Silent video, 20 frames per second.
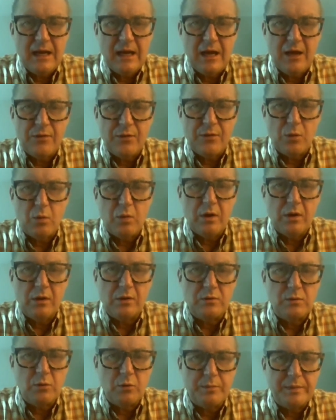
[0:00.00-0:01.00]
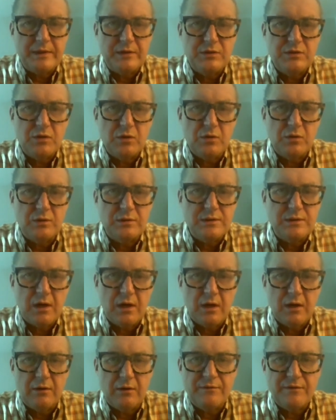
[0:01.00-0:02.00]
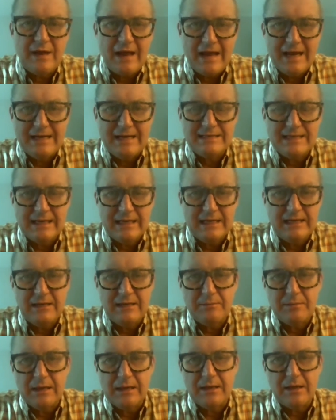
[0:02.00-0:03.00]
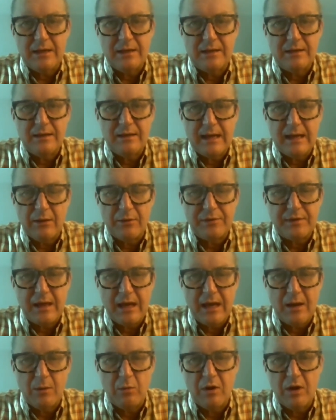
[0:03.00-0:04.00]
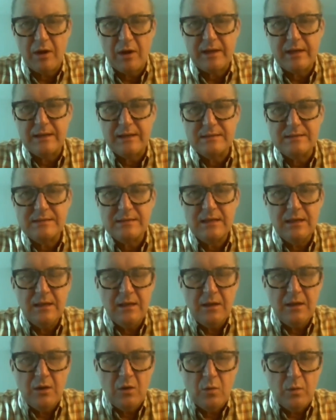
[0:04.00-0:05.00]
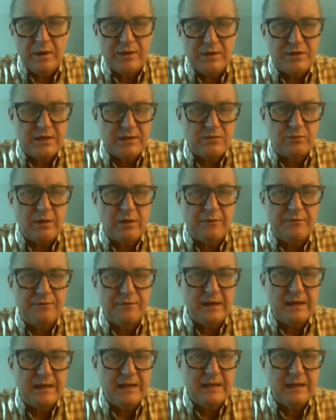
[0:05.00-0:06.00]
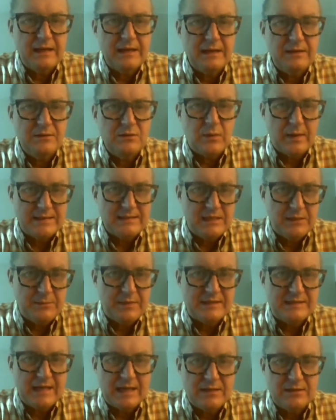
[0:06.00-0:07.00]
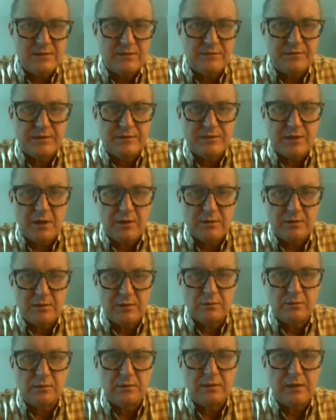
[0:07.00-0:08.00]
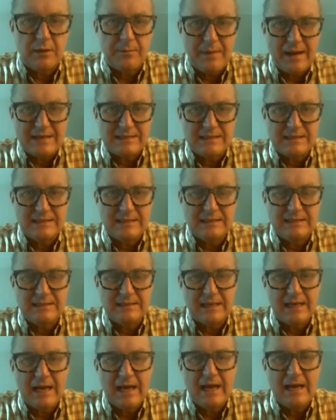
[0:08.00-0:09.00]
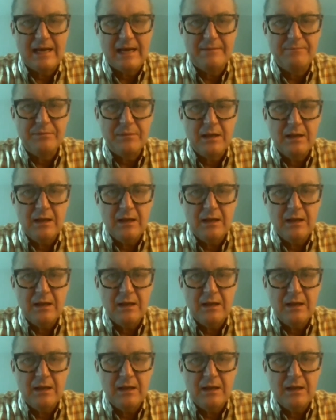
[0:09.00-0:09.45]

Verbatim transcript: uh, the world will be short of 18 million healthcare workers, which is hmm. roughly 20% of the total capacity to care.